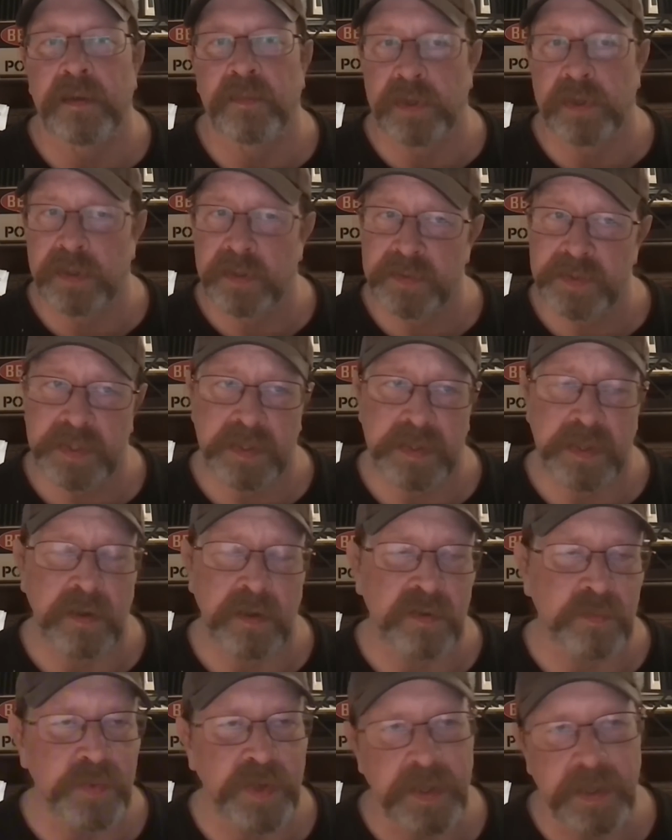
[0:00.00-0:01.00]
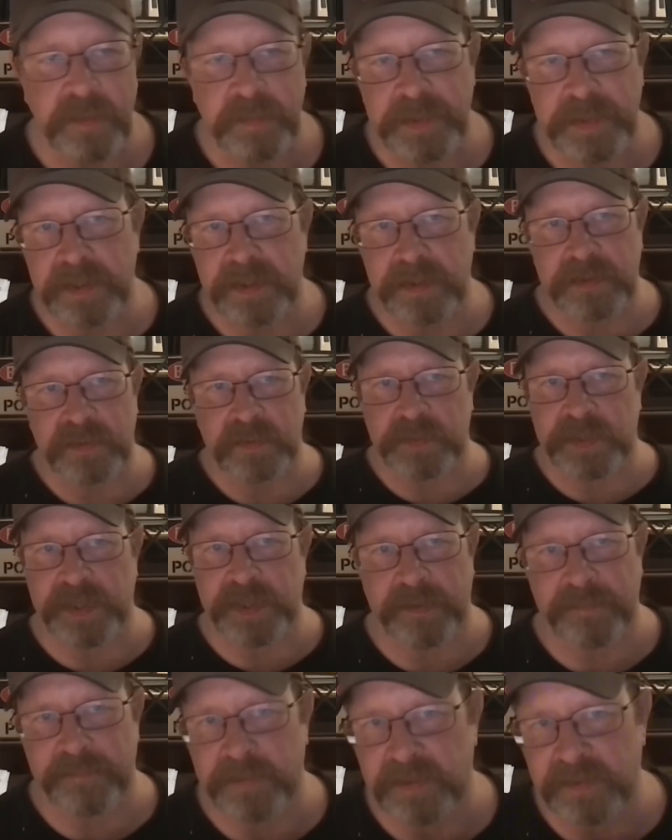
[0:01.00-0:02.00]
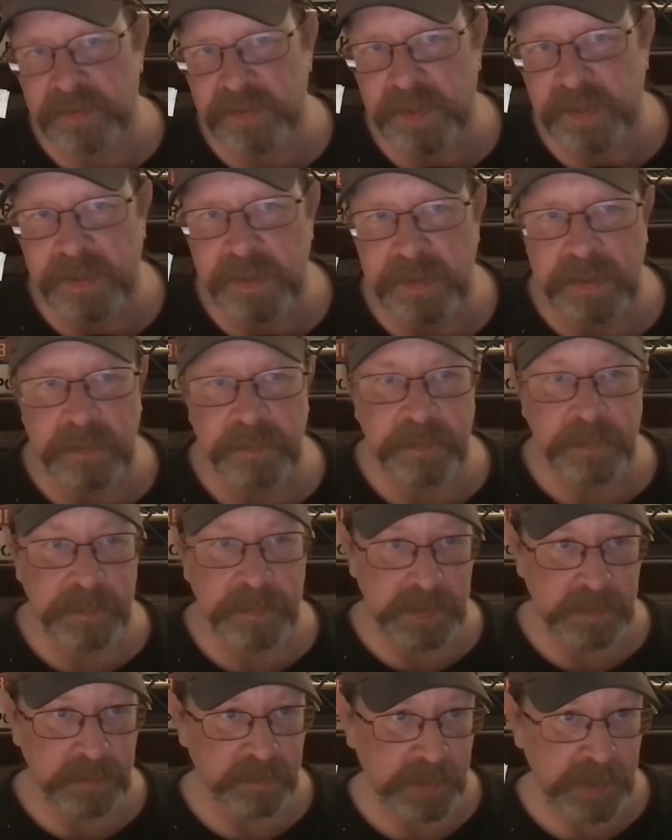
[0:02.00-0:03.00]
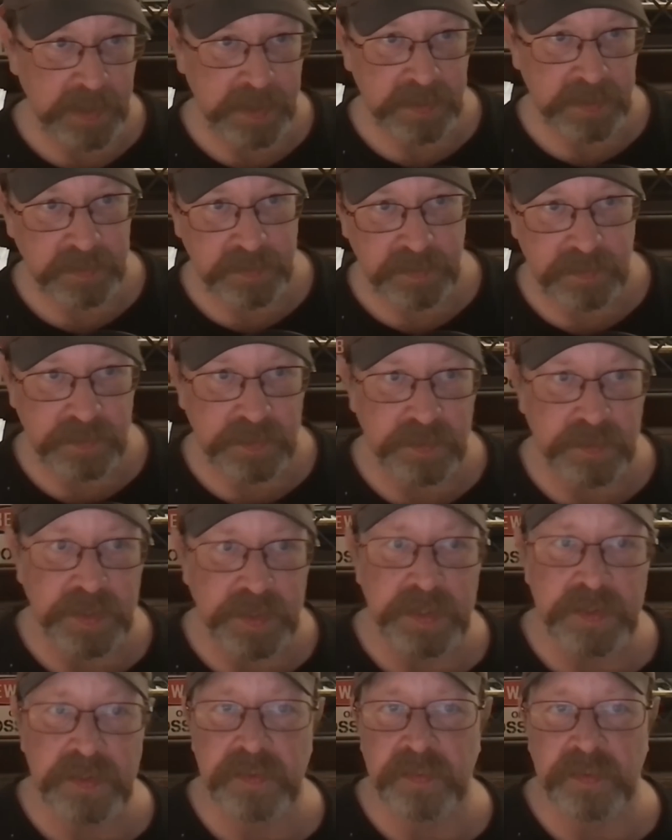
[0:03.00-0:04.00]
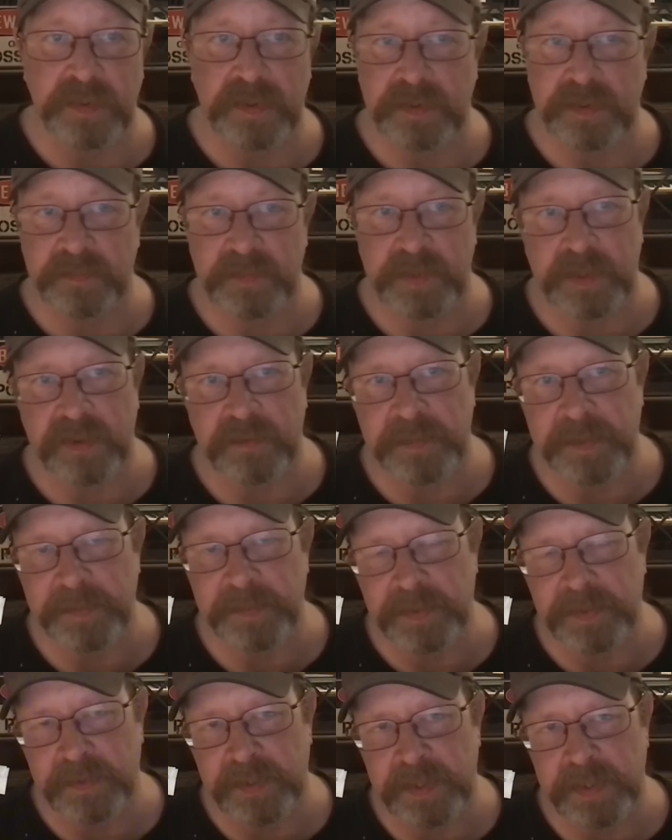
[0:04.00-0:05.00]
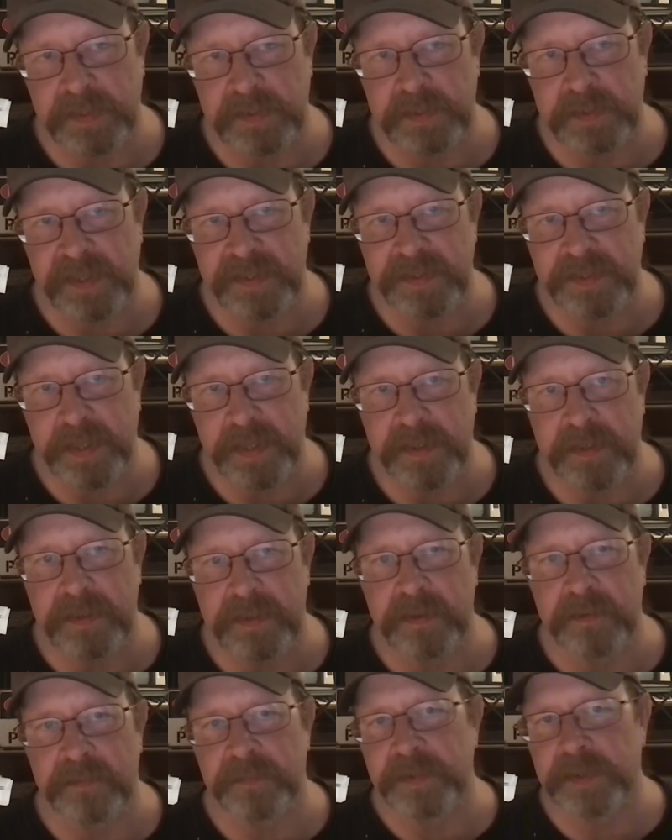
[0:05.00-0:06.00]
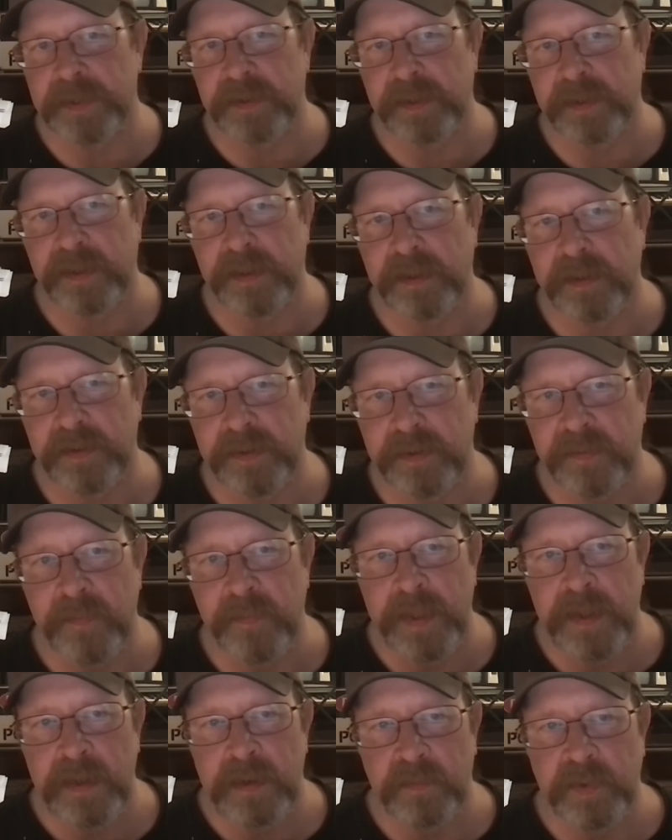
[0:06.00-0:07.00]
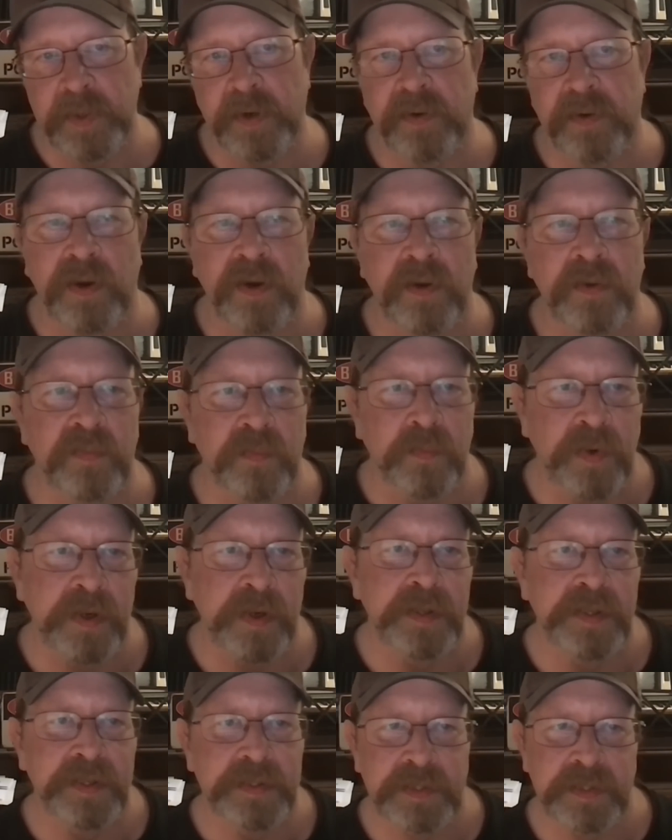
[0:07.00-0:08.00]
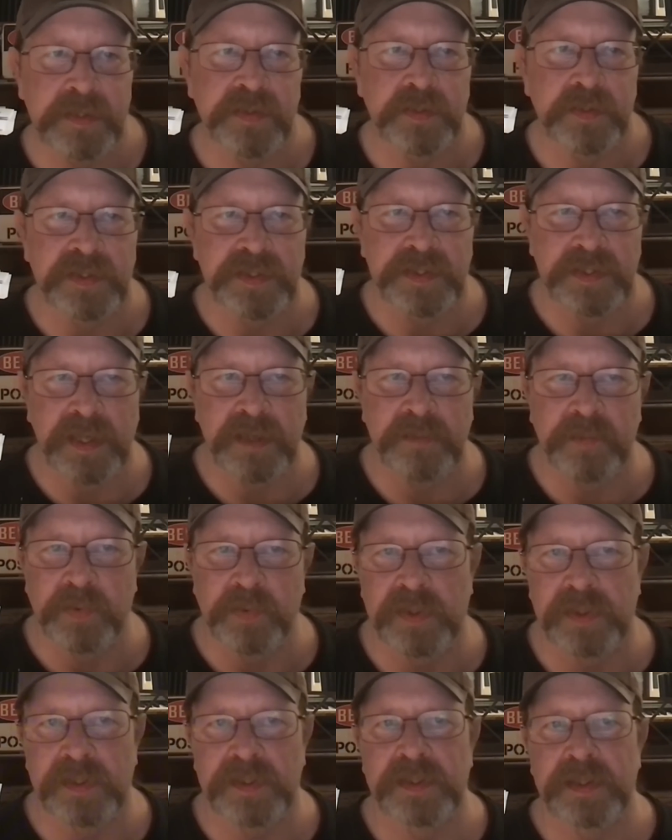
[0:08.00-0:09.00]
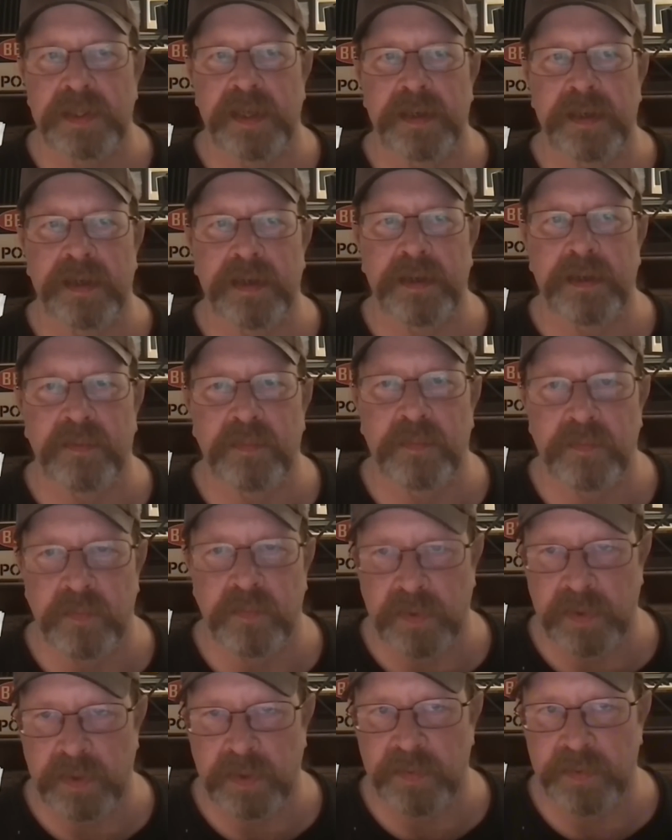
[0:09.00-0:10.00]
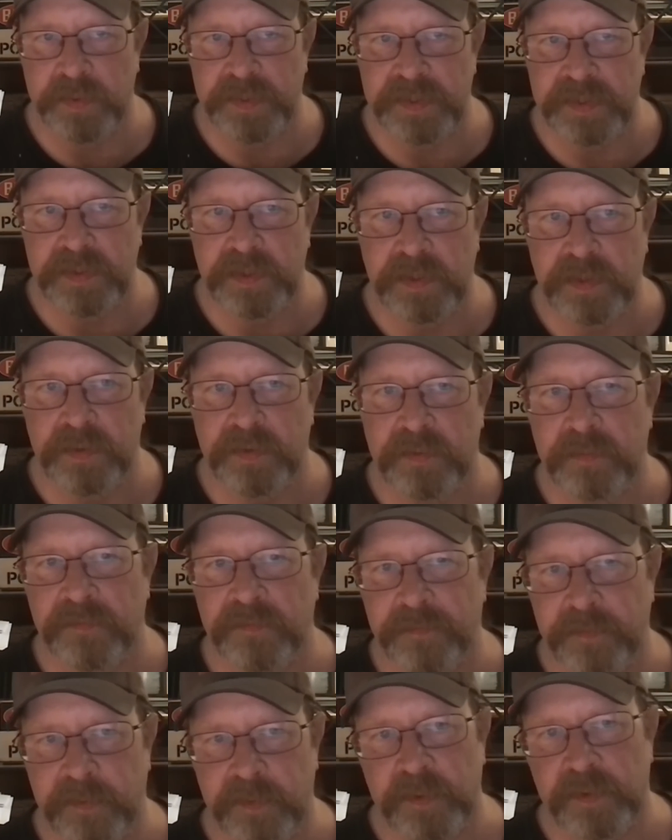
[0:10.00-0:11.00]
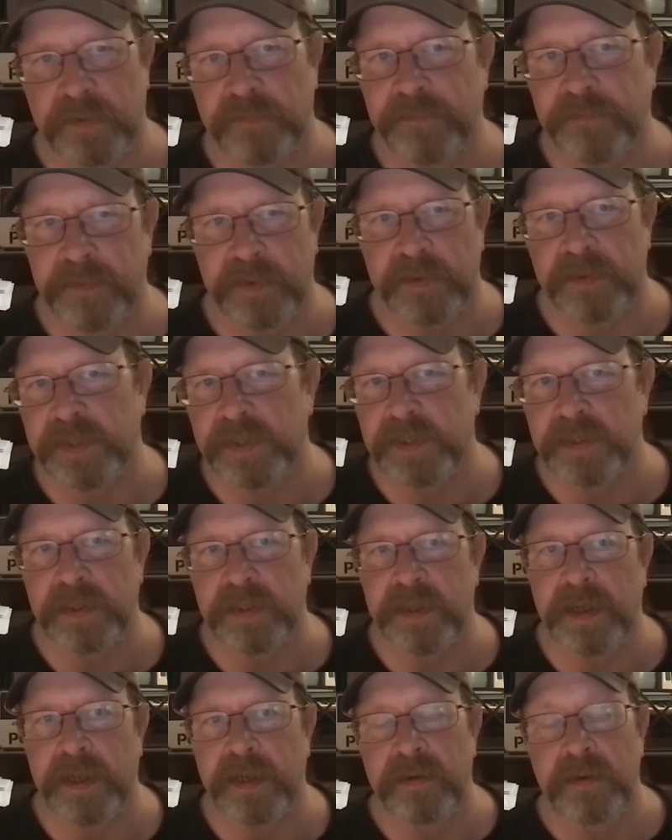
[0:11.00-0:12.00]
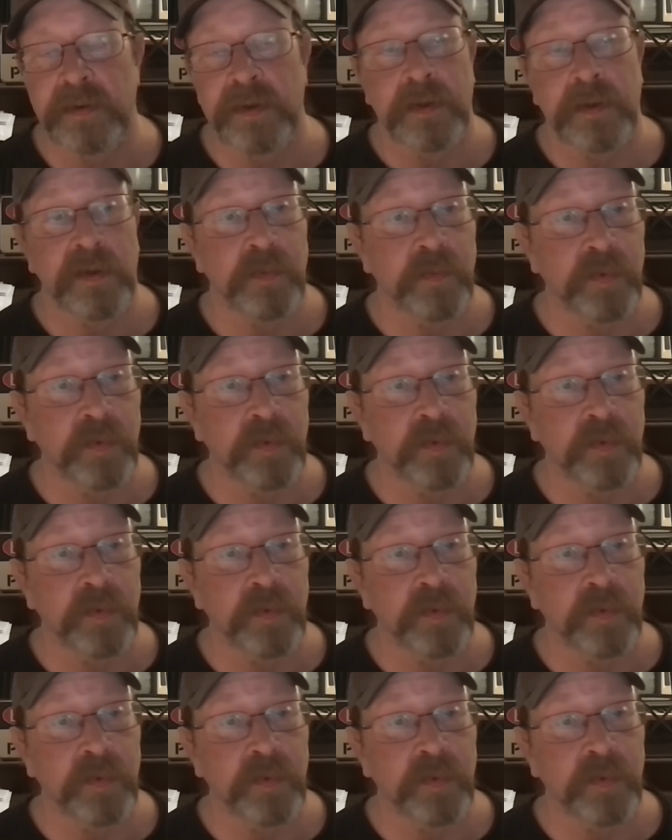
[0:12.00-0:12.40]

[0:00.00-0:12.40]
And we're close to that already because we have things like hip implant surgeries where people are getting titanium in there, and we are already essentially cyborgs, and we're going to go further and further into that.